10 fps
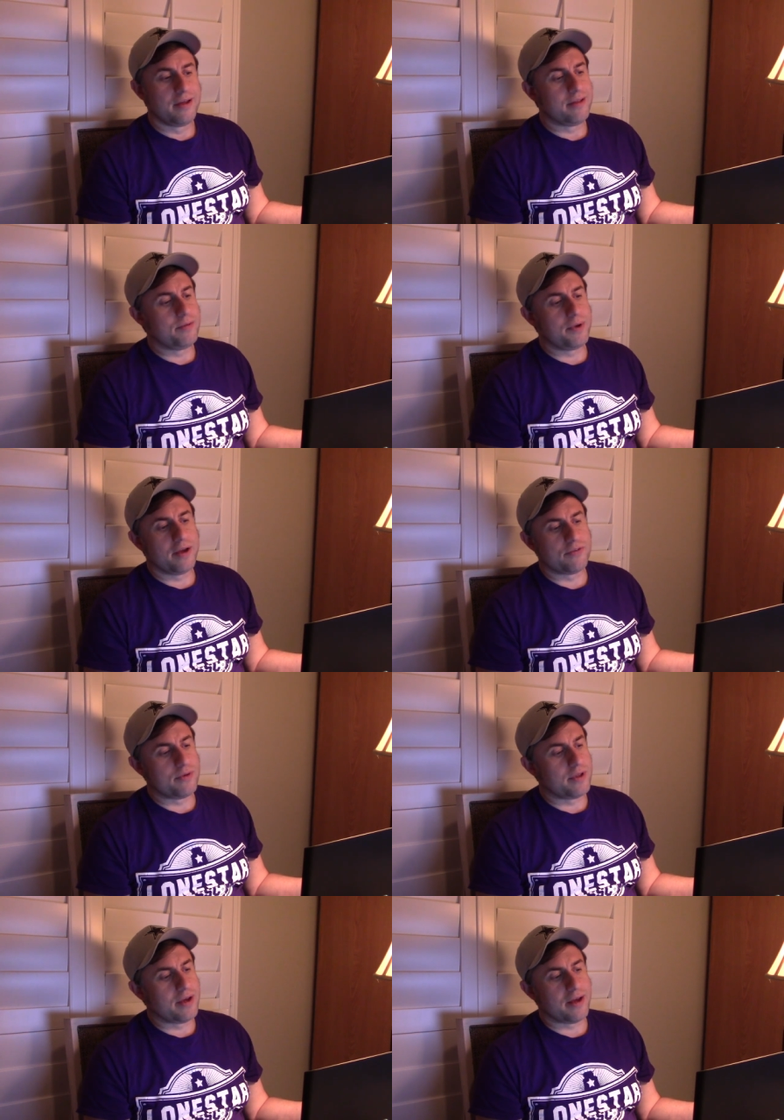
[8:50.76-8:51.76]
To be honest
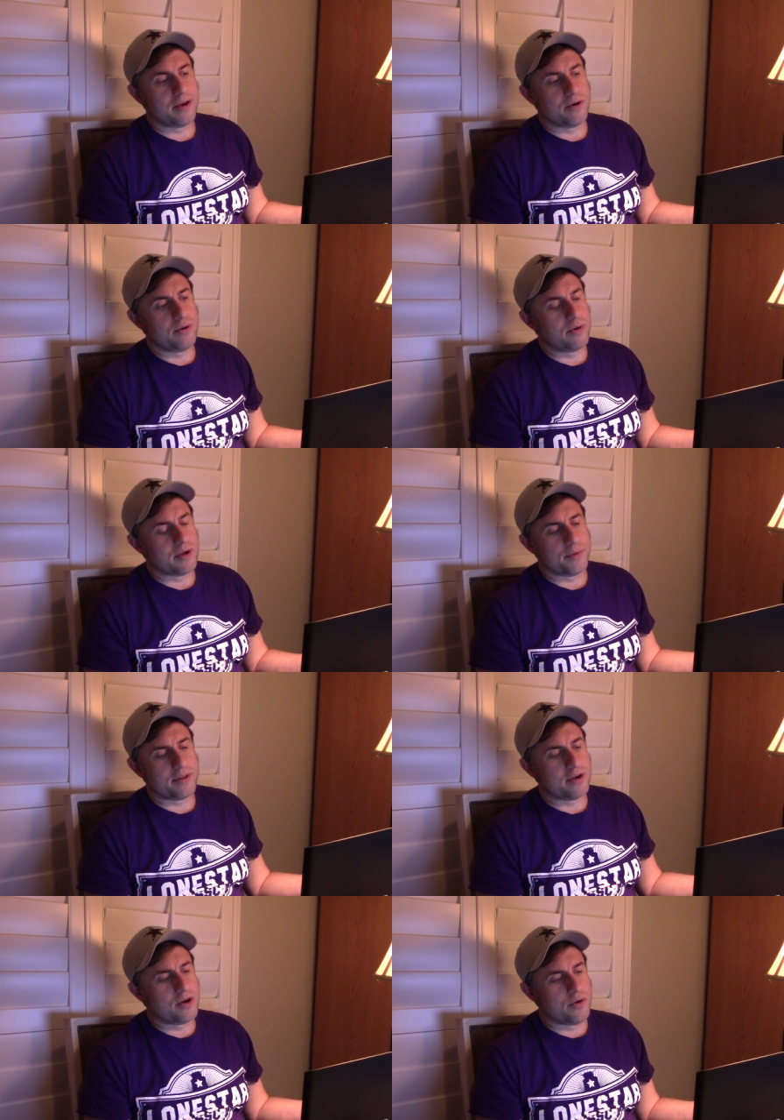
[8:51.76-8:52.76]
with you,
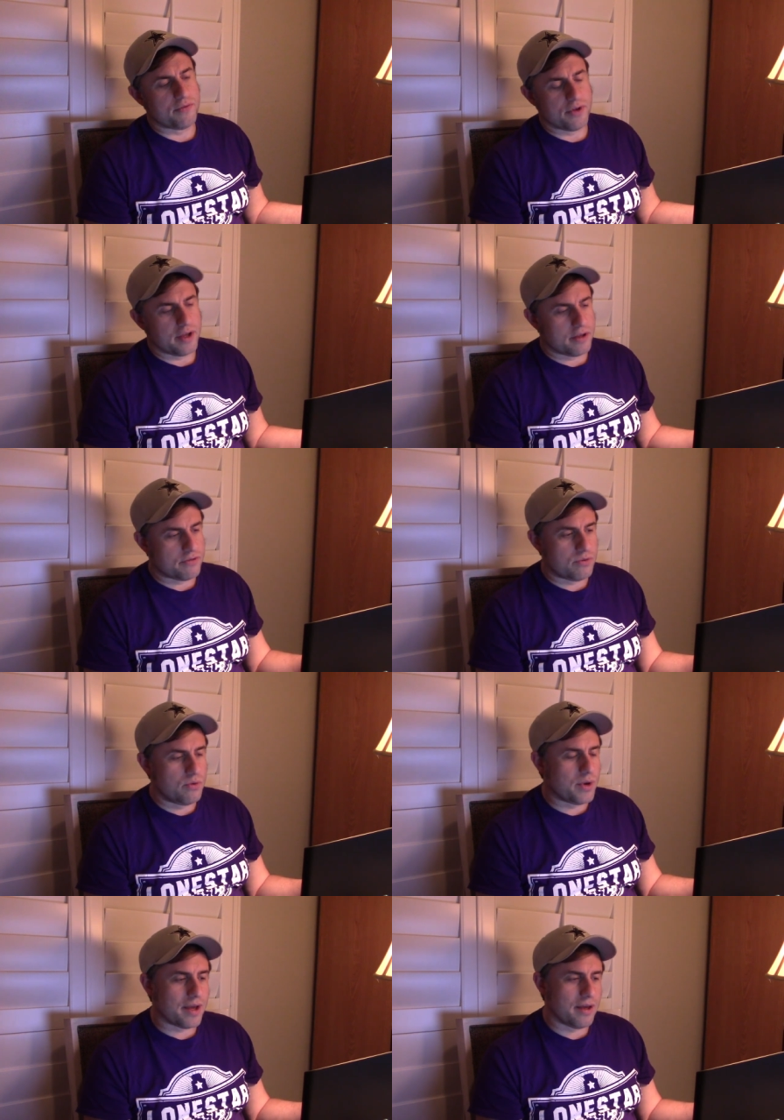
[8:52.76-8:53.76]
they're going to Vegas.
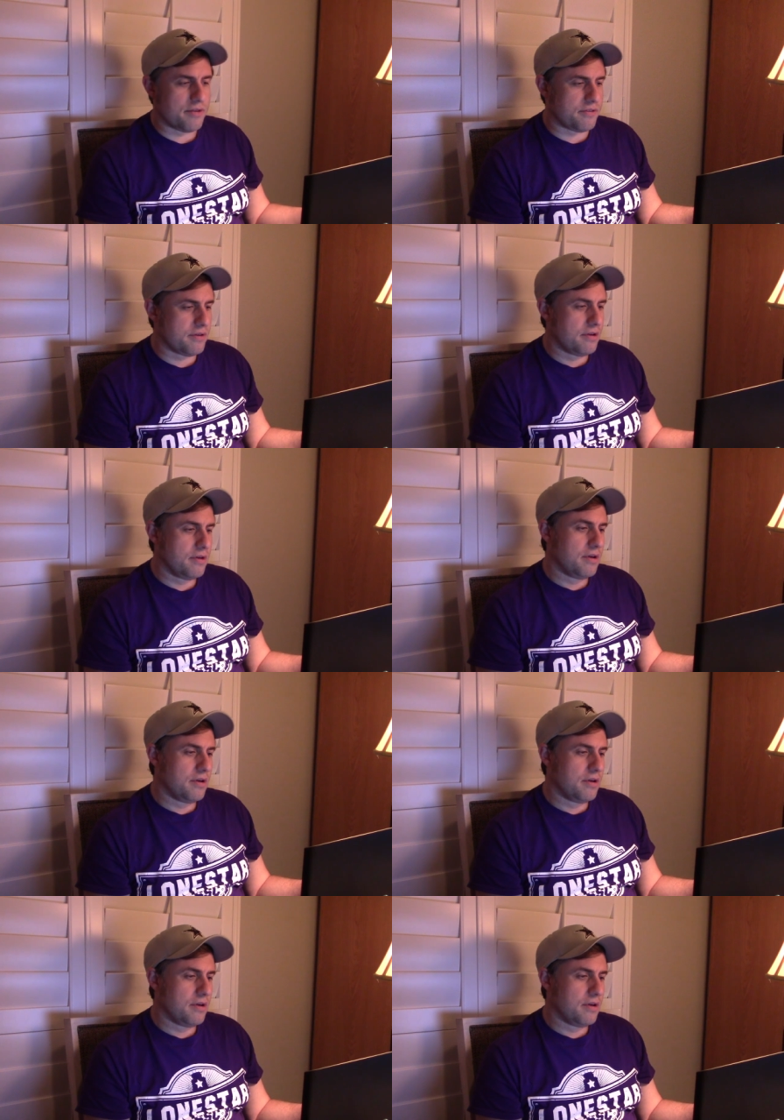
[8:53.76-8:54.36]
Who cares?